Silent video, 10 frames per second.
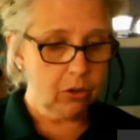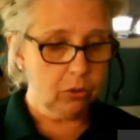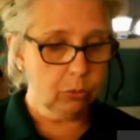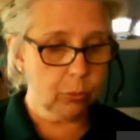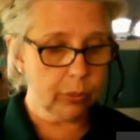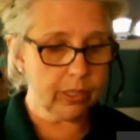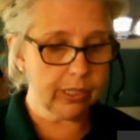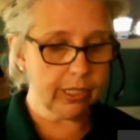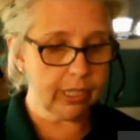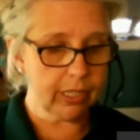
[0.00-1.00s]

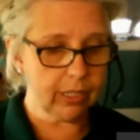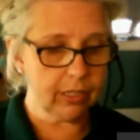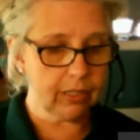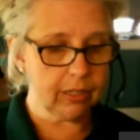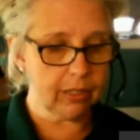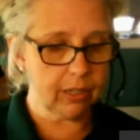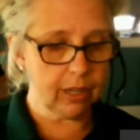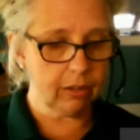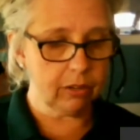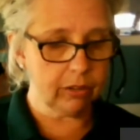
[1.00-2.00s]
really
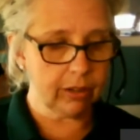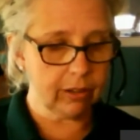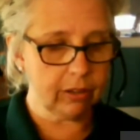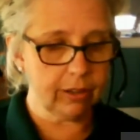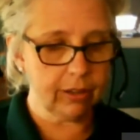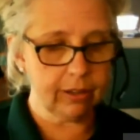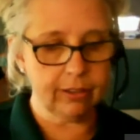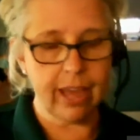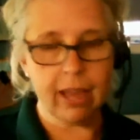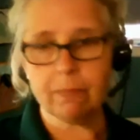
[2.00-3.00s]

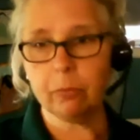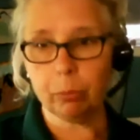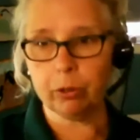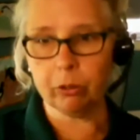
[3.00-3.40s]
that